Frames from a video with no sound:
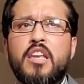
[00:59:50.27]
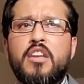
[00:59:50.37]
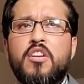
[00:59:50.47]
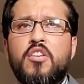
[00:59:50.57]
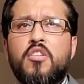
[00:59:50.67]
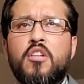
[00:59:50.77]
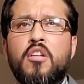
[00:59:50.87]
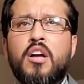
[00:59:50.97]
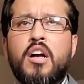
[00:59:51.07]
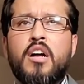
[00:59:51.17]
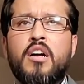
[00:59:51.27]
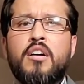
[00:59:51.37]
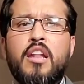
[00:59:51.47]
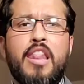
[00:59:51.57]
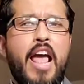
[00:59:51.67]

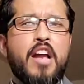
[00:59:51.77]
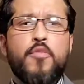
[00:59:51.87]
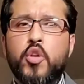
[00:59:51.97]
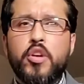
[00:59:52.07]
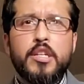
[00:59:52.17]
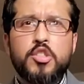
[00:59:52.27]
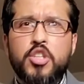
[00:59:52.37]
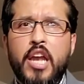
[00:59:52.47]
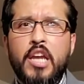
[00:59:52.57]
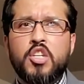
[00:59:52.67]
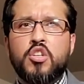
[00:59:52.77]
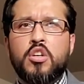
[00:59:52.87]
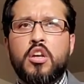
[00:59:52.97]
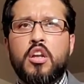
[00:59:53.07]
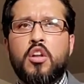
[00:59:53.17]
lack of good
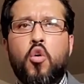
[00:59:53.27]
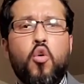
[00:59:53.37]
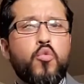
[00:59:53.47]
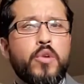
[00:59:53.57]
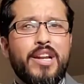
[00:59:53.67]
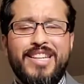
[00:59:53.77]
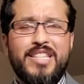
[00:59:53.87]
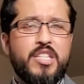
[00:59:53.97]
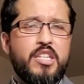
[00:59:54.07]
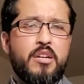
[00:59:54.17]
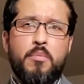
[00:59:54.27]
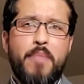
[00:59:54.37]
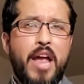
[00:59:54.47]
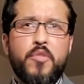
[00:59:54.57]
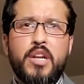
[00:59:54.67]
education or
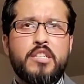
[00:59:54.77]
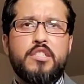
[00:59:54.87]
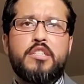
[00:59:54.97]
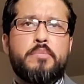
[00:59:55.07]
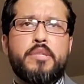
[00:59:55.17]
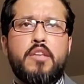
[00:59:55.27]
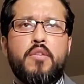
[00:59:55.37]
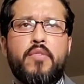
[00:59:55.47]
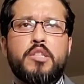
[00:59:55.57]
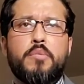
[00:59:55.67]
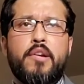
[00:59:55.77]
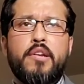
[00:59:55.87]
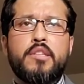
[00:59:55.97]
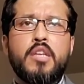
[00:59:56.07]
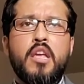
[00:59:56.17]
bad relationships that you've
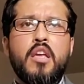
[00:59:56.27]
experienced,